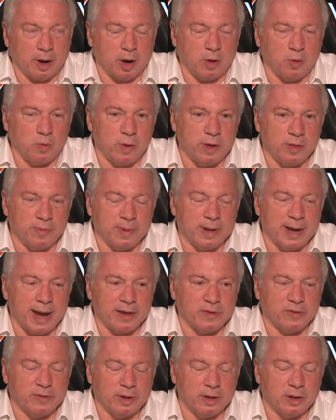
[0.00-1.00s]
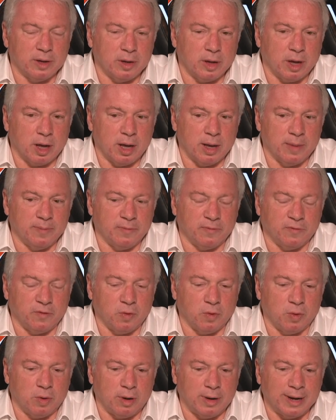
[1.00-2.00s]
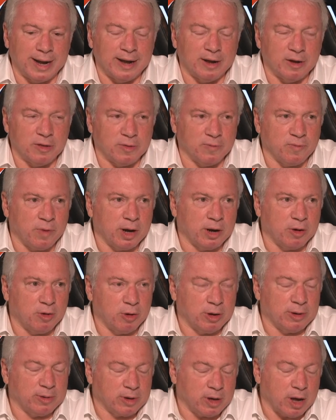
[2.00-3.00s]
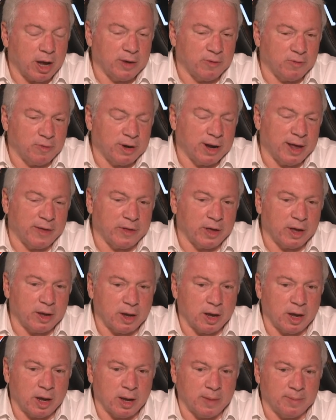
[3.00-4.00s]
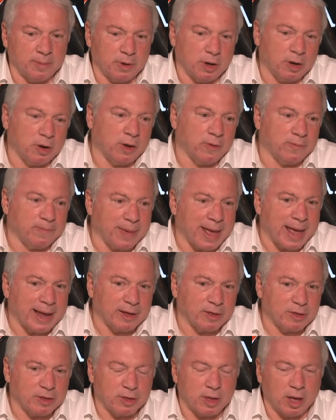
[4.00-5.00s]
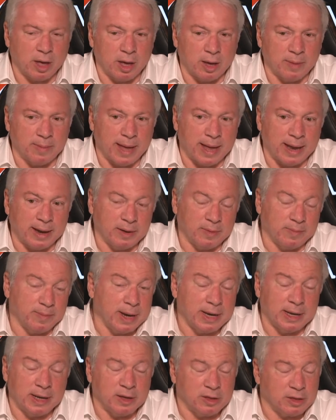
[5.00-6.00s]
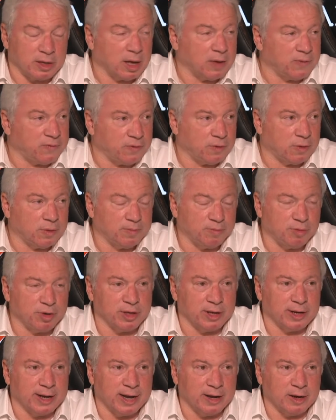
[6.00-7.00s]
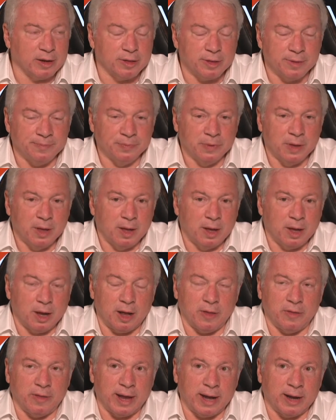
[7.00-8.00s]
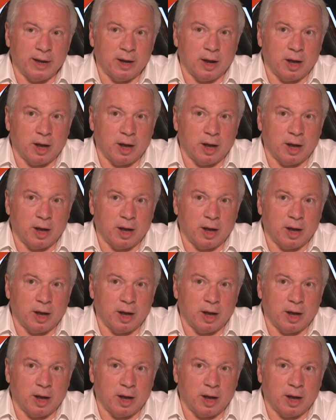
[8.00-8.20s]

always been acting for lenders of one kind or another, a lot of banks, and many years ago for bridging lenders. And then